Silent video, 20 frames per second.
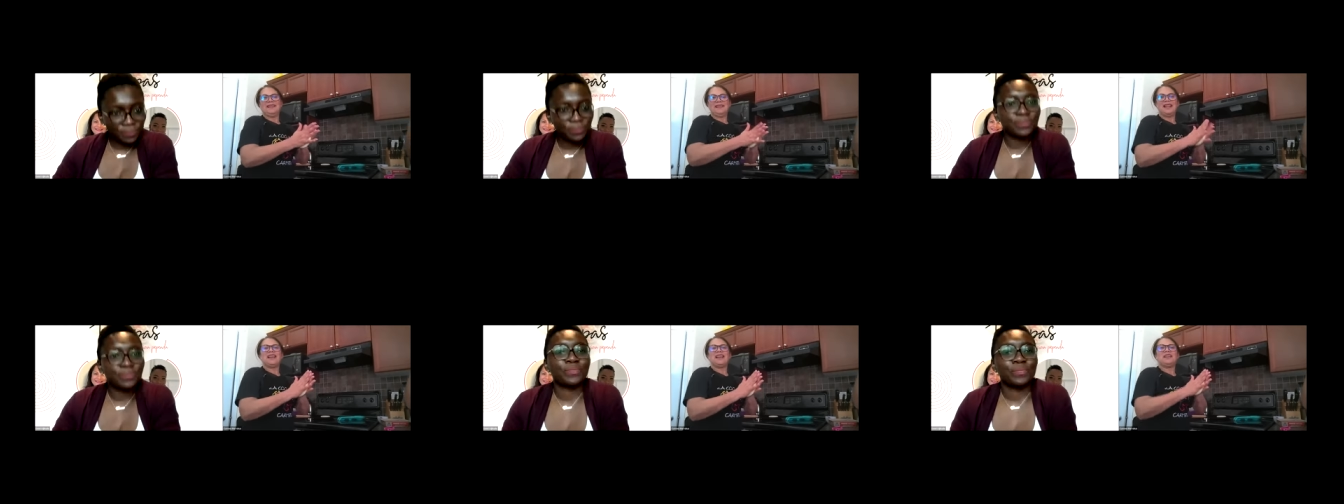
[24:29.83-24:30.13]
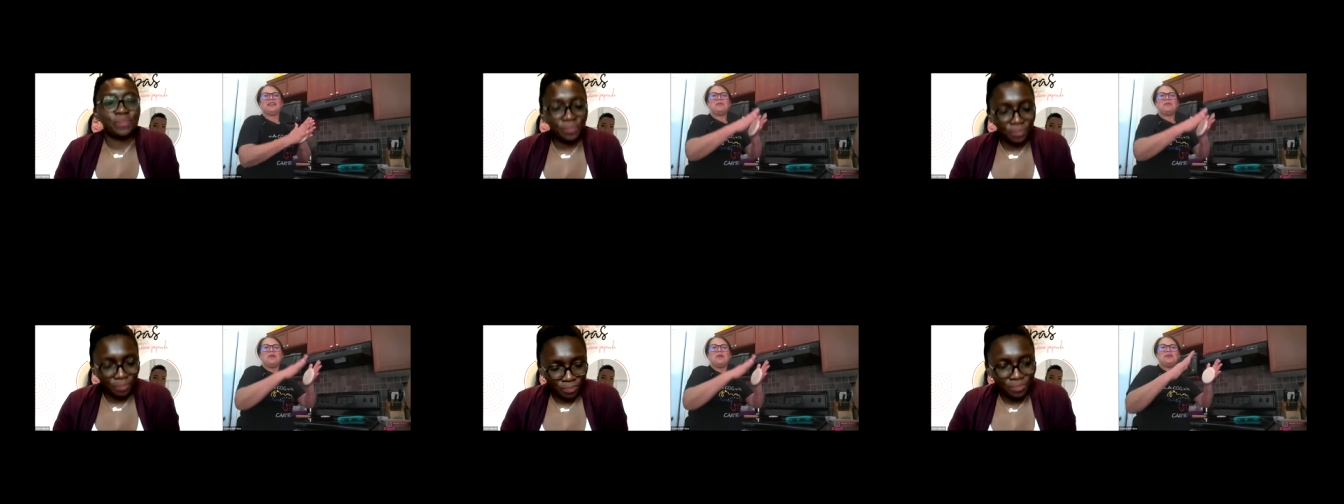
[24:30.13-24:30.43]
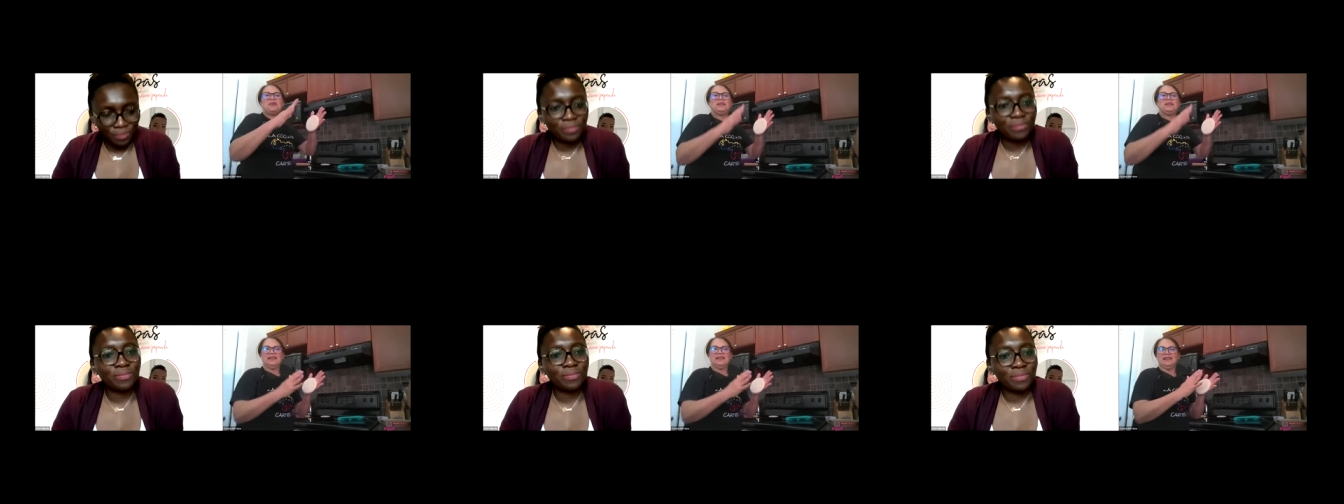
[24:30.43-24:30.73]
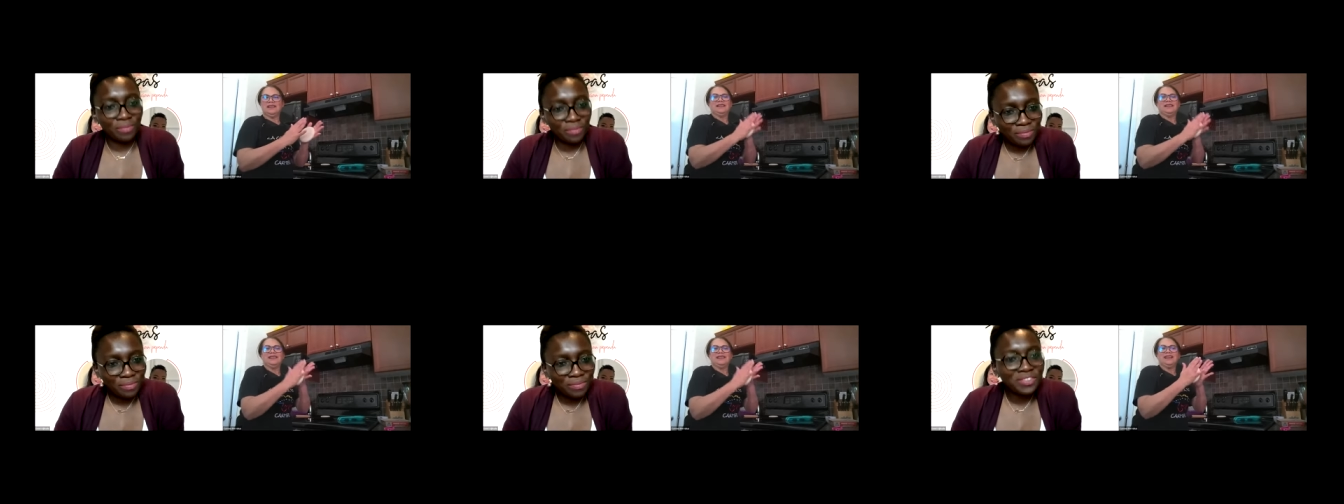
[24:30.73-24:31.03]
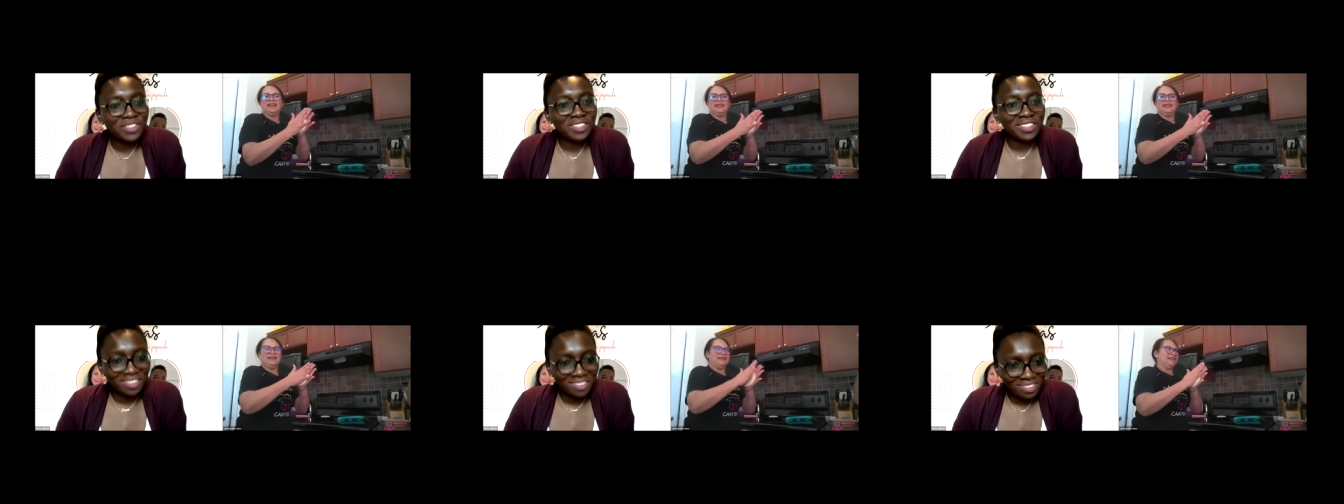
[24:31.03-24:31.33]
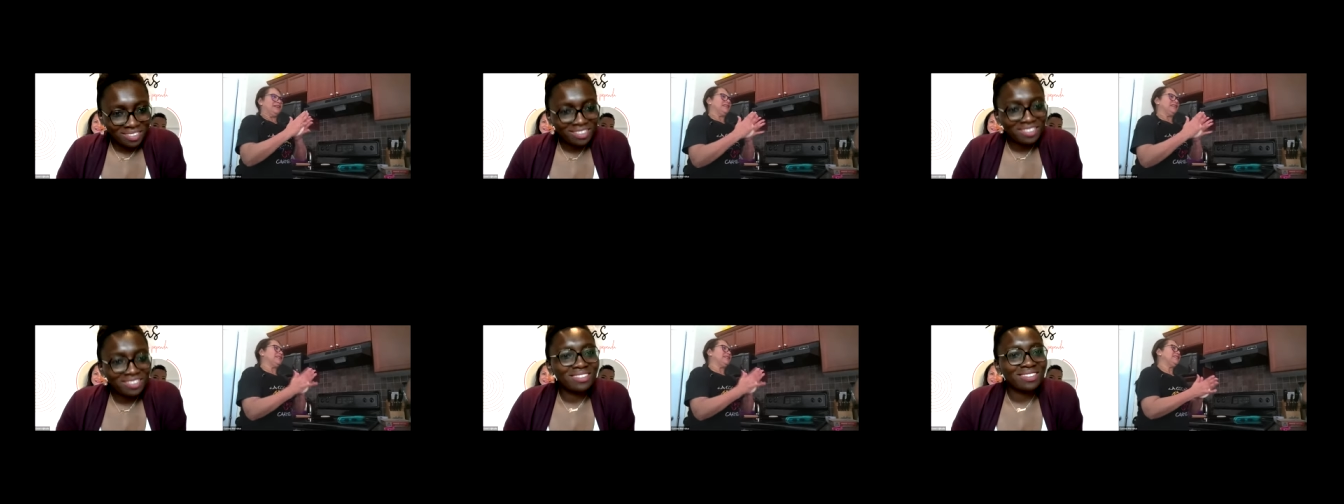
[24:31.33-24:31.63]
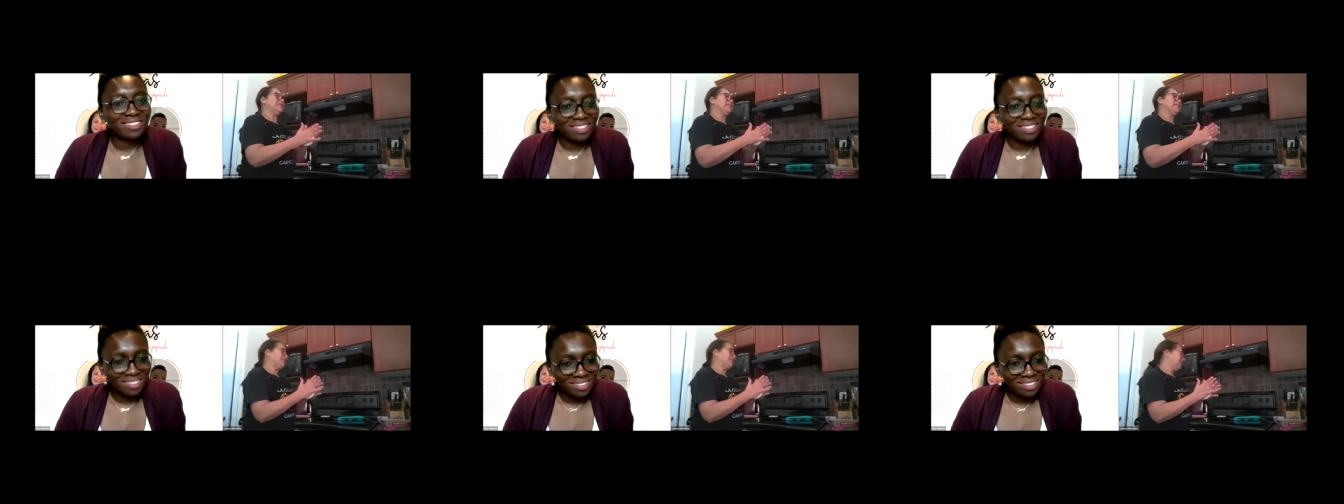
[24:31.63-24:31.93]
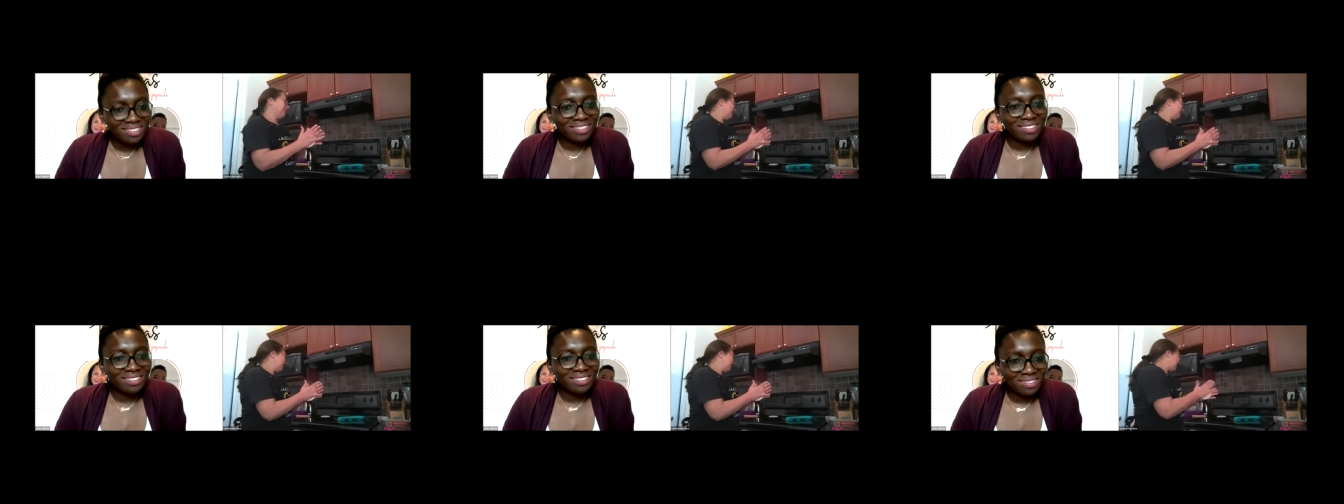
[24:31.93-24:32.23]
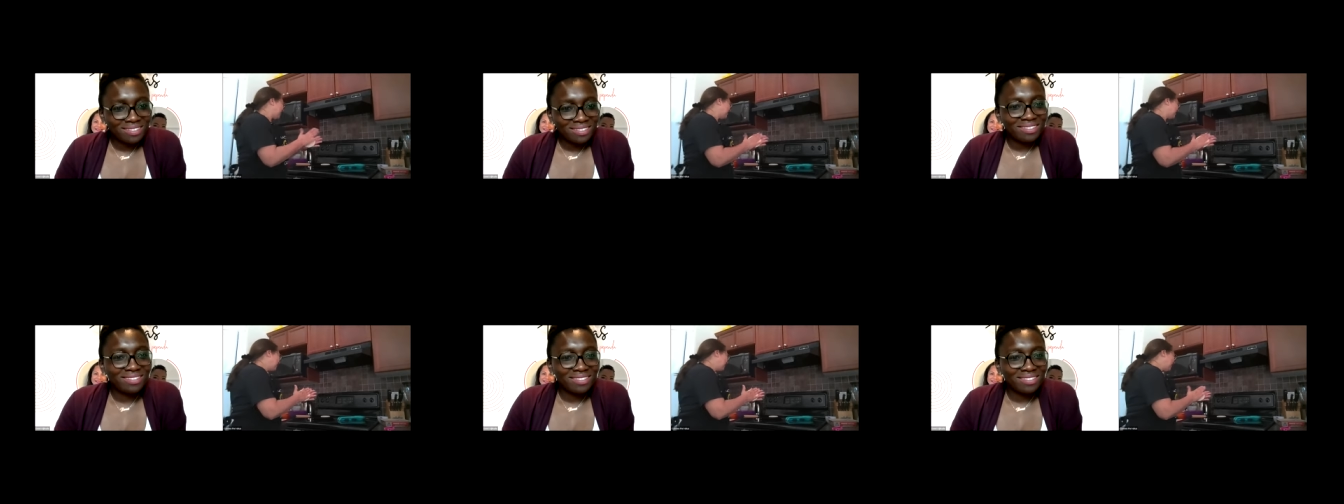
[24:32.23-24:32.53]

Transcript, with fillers: like a molding, like a yeah.